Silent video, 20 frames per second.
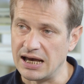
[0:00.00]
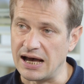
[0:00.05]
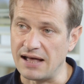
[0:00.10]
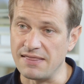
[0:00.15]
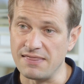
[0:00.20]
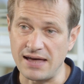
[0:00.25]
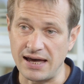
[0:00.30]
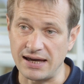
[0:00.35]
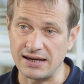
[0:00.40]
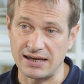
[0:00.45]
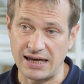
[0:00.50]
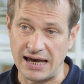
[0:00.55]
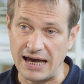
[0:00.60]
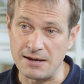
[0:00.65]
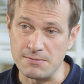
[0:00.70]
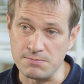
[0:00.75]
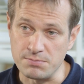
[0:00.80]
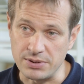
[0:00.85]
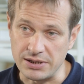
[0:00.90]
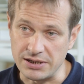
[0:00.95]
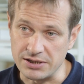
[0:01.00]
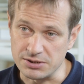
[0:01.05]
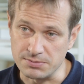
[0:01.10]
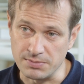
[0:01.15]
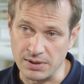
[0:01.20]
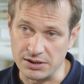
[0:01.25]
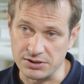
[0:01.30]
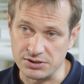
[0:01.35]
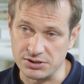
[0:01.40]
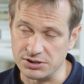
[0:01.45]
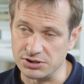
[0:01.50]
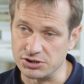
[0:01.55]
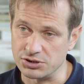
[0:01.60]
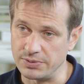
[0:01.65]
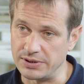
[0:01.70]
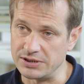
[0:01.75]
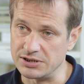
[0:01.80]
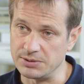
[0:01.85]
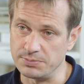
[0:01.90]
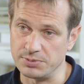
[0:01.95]
and that can be as much as
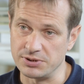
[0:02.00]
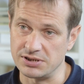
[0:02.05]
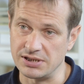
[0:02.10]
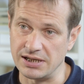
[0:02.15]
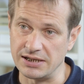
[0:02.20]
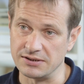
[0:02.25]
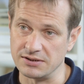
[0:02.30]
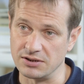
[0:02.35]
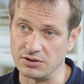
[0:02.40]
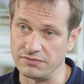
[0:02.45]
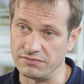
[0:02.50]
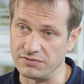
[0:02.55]
20%